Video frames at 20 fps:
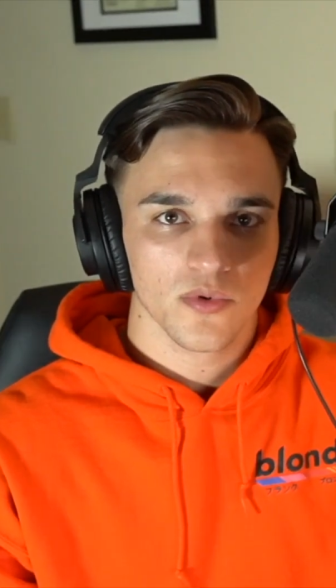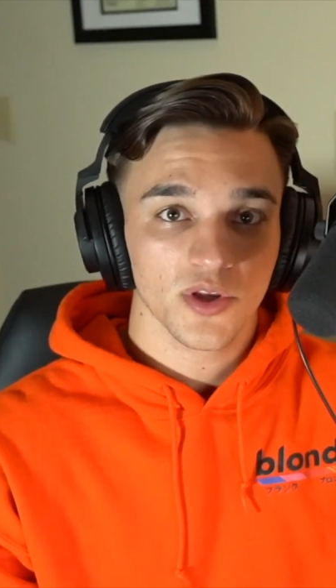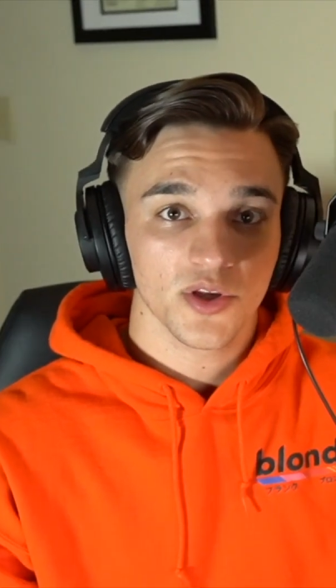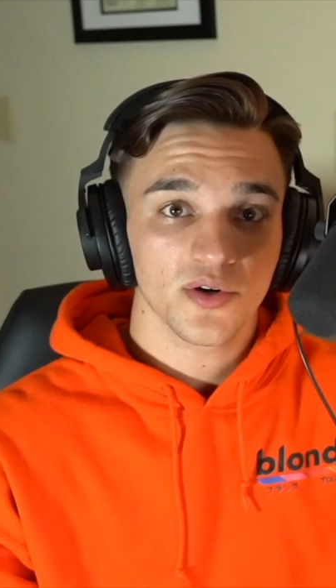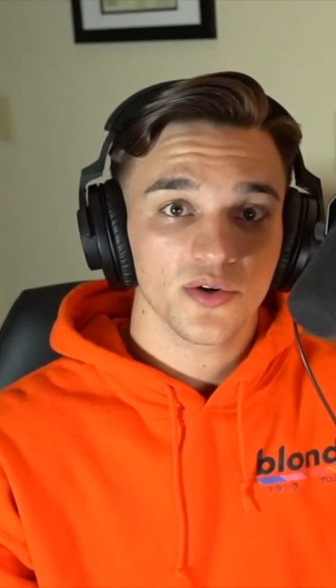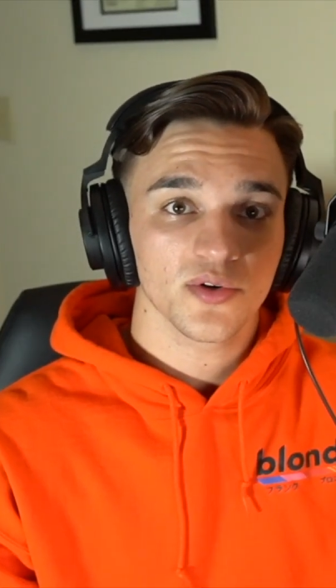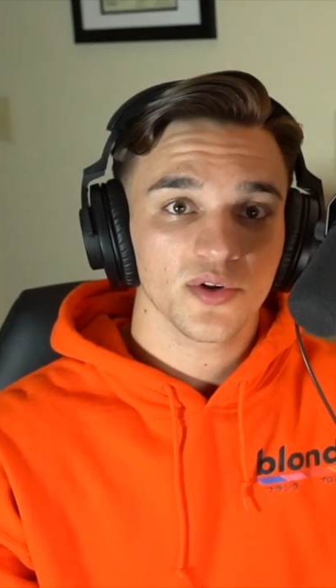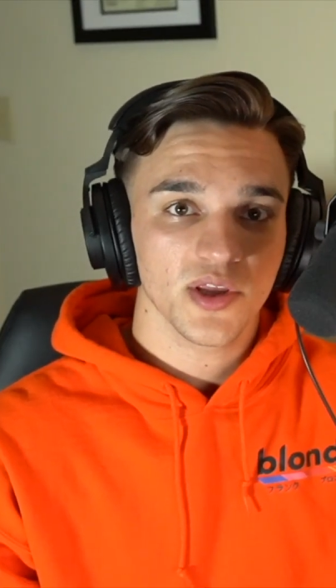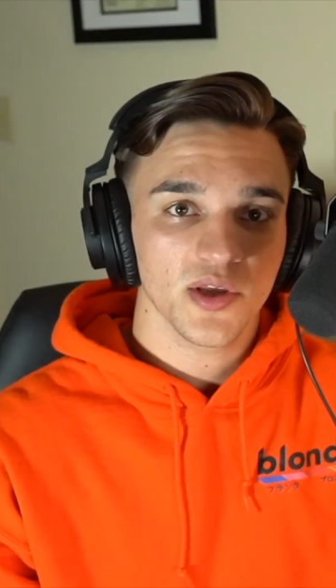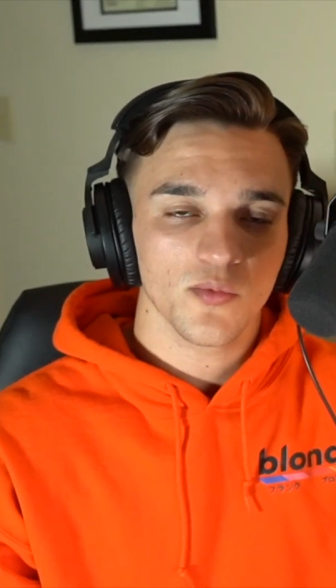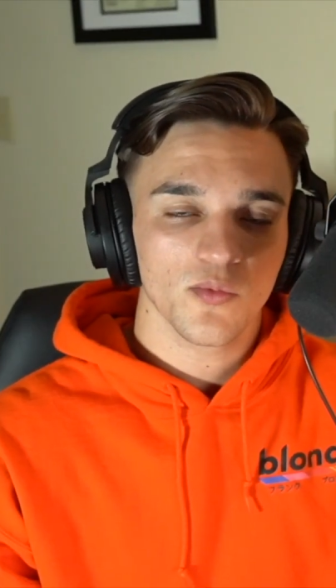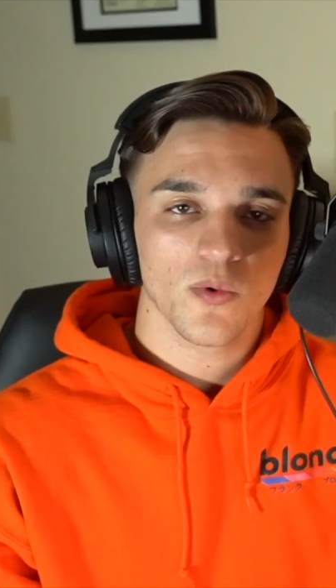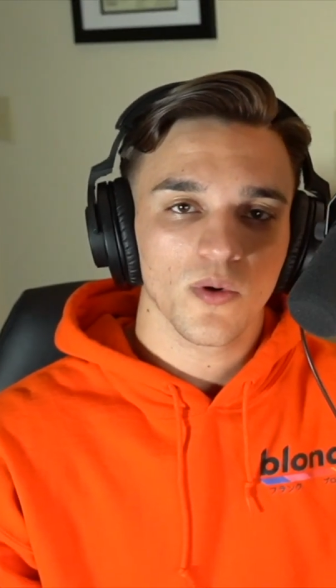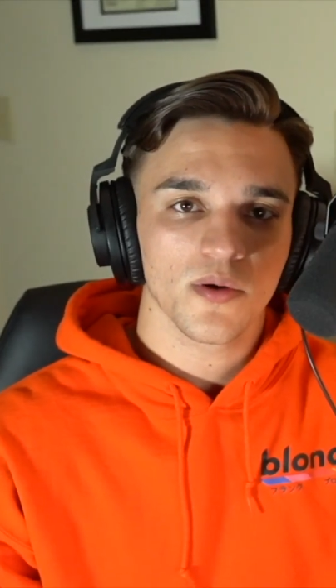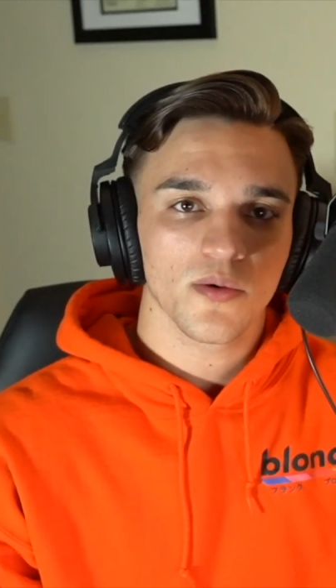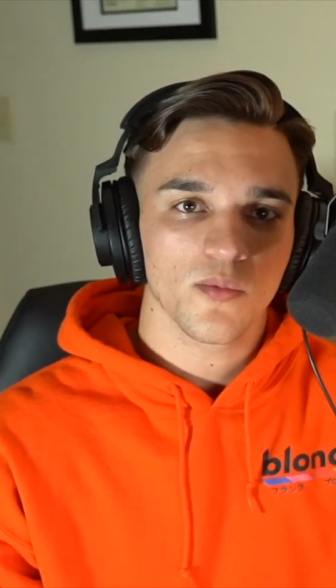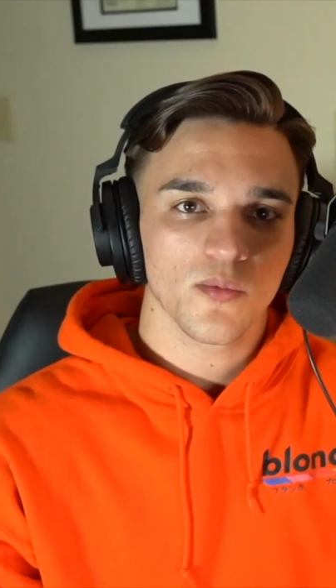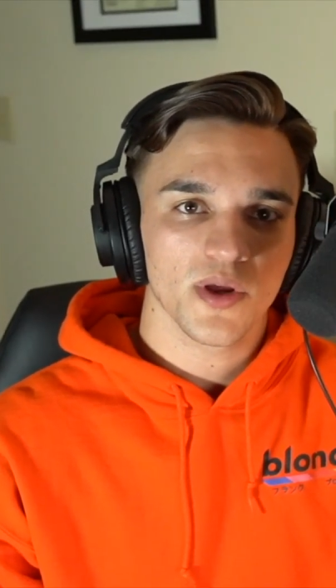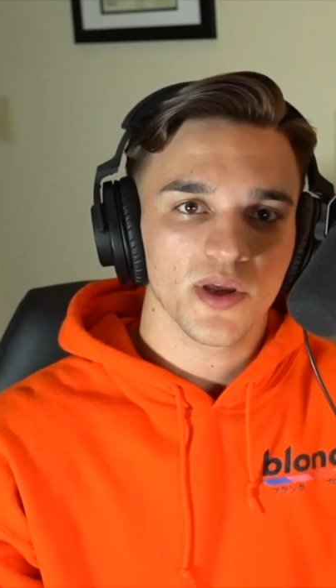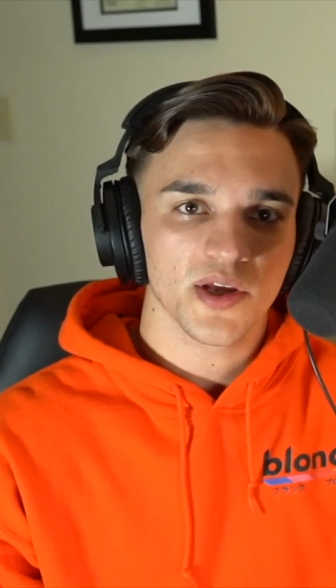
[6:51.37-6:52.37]
literally
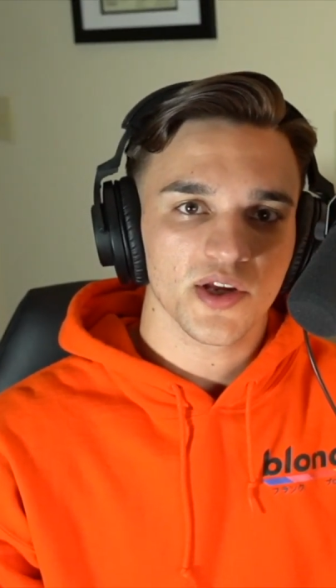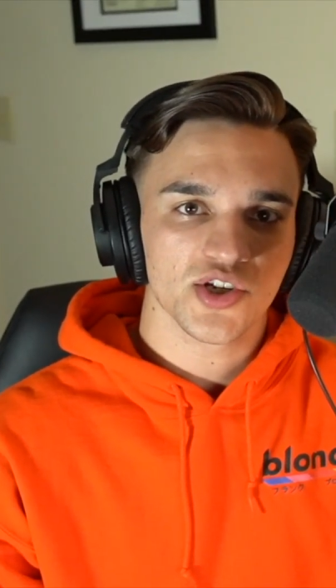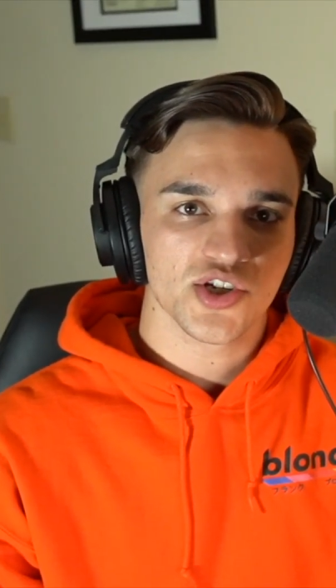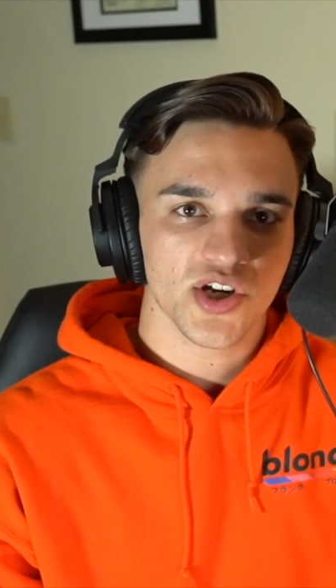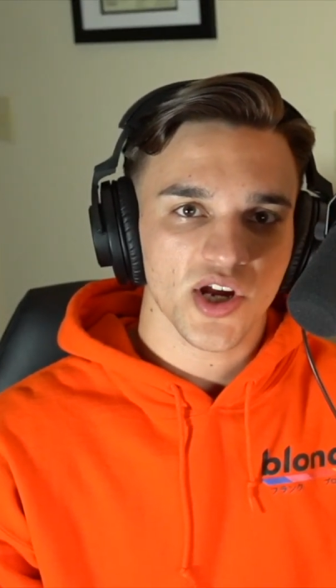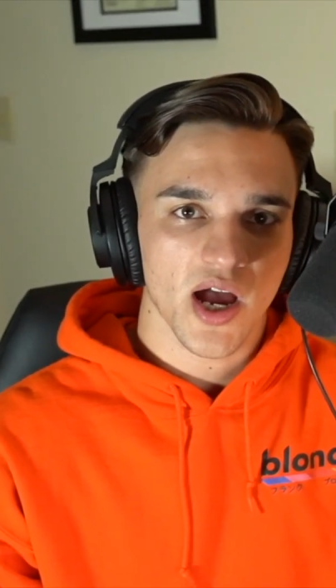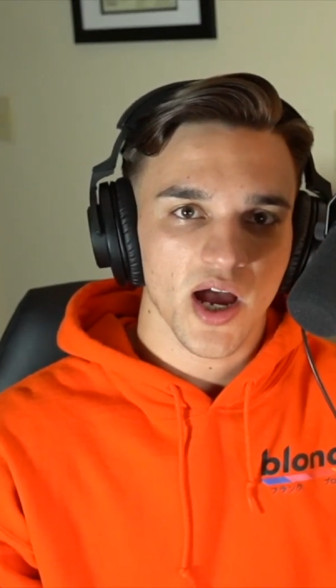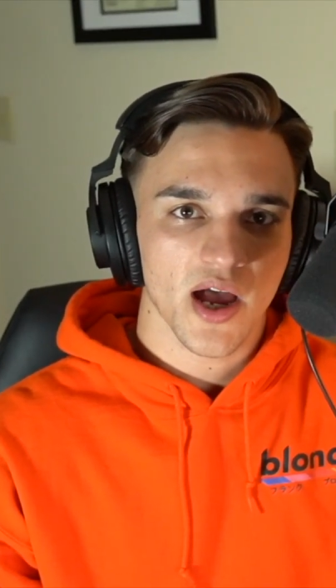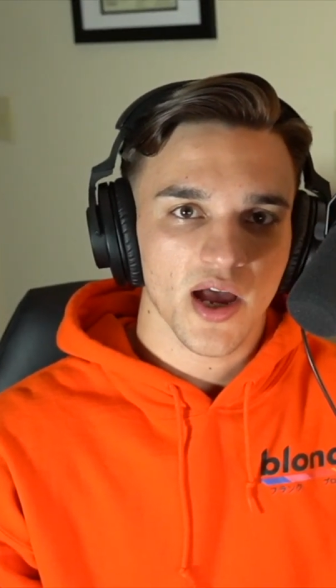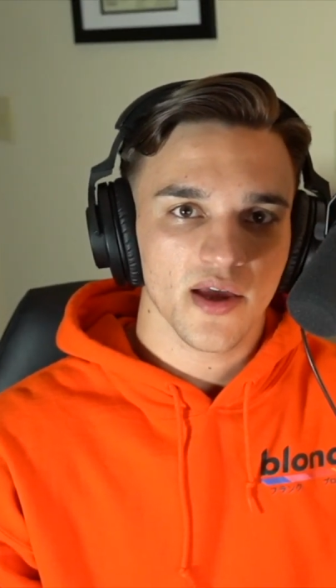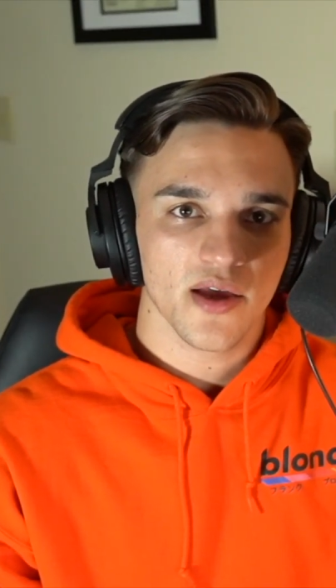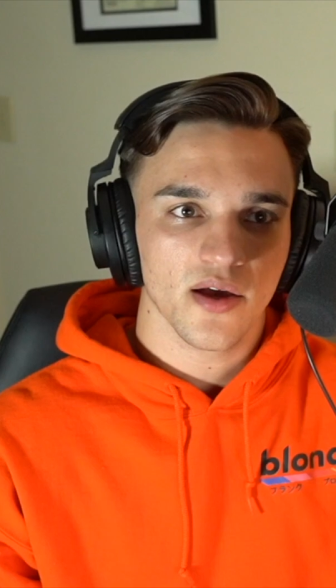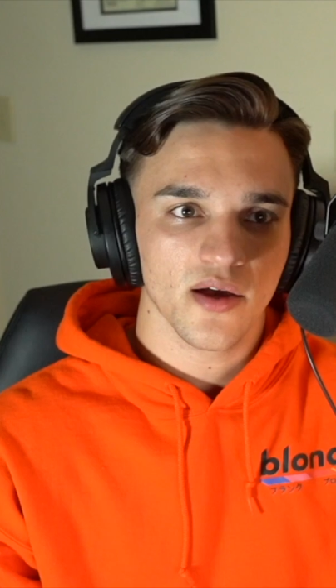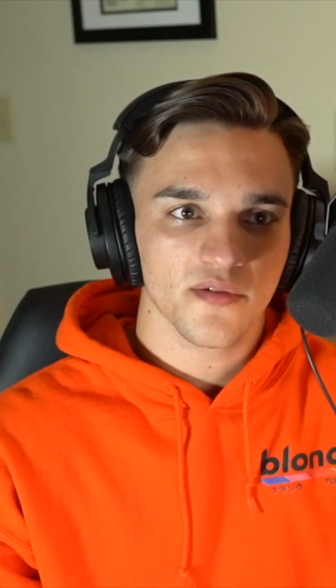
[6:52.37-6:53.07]
1 week shy